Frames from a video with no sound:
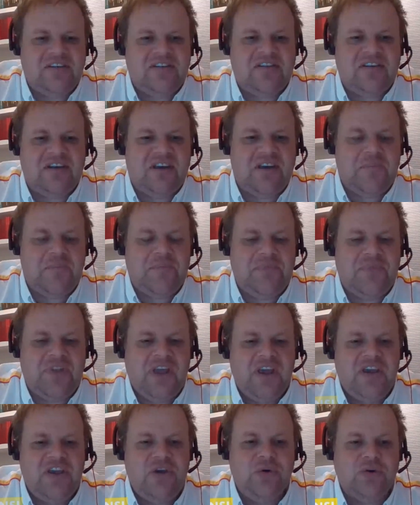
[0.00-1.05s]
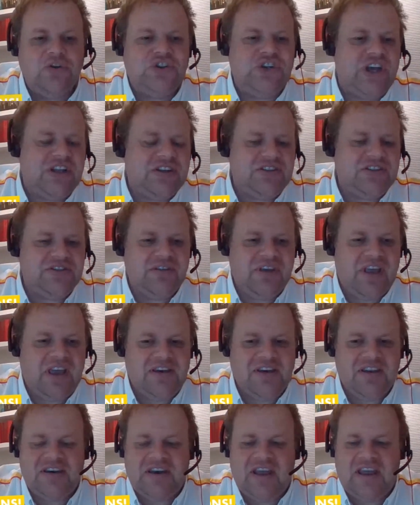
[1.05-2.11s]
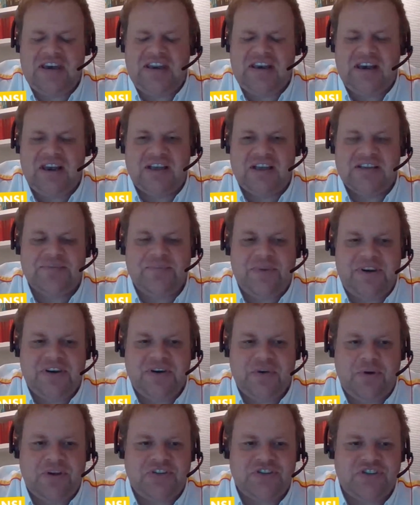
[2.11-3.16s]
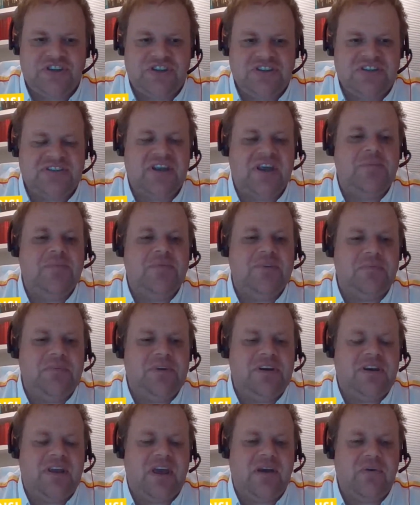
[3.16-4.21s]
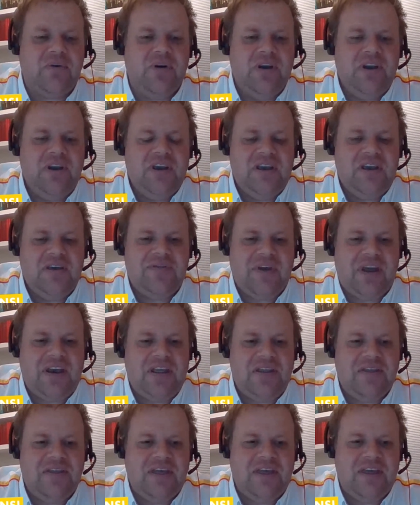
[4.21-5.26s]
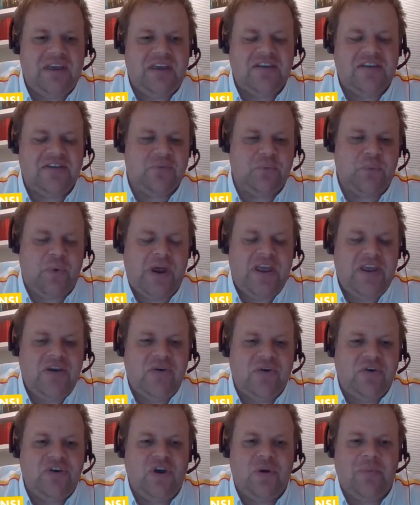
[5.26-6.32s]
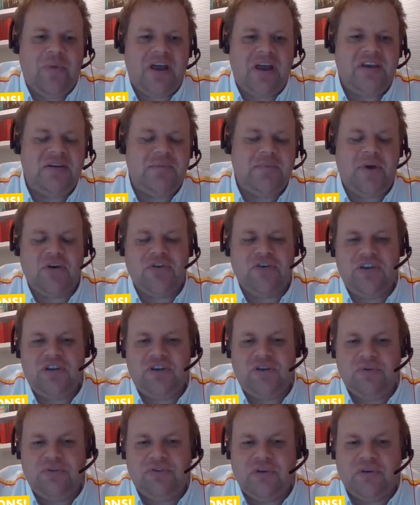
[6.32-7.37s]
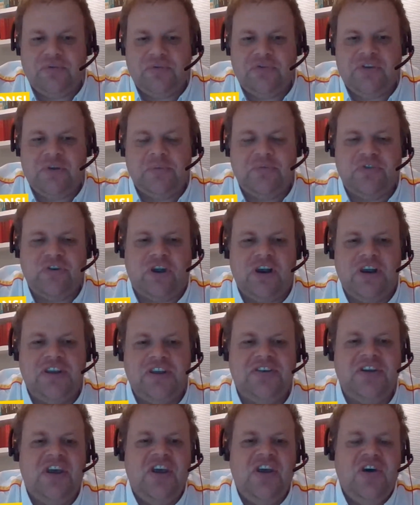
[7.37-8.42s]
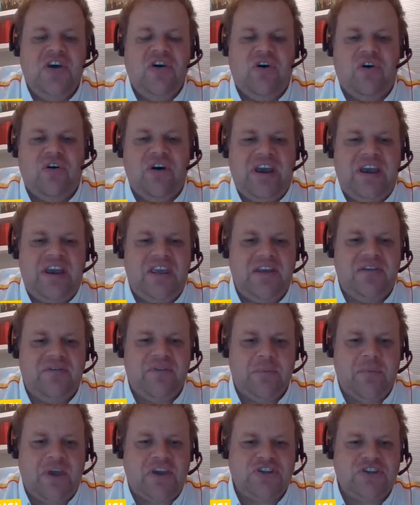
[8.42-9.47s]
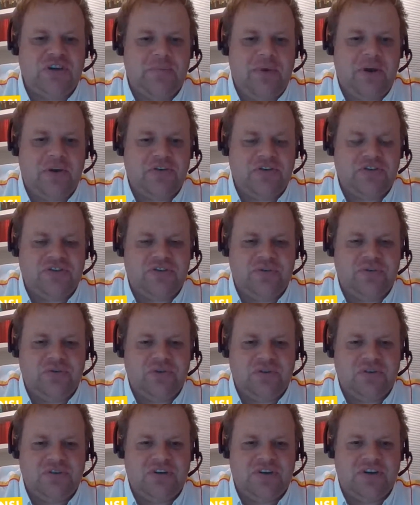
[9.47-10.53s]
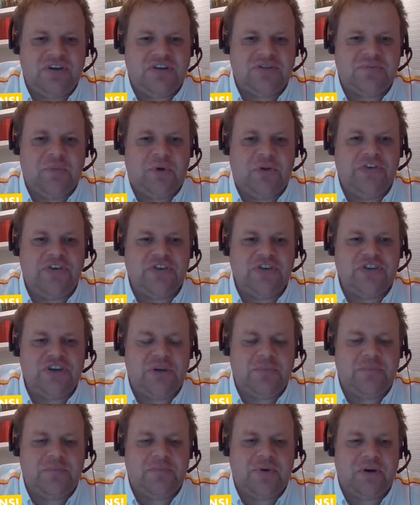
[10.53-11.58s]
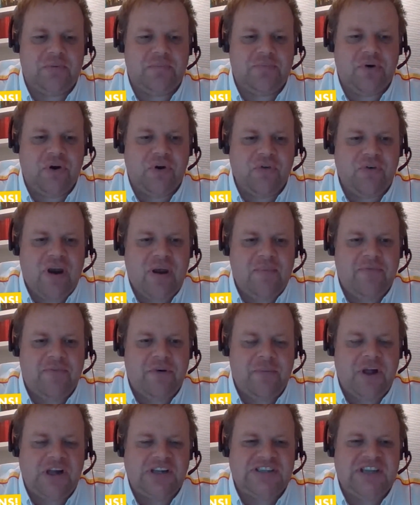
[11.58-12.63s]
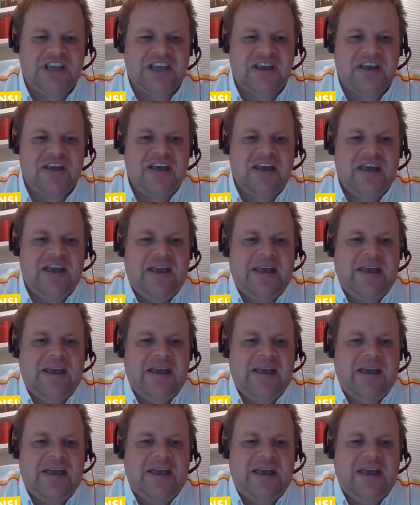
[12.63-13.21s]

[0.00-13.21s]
is your chance to get in any last-minute questions. Type them in now. If anything is weighing on your mind about the use of SimSolid or any information about the student sponsorship program from Altair.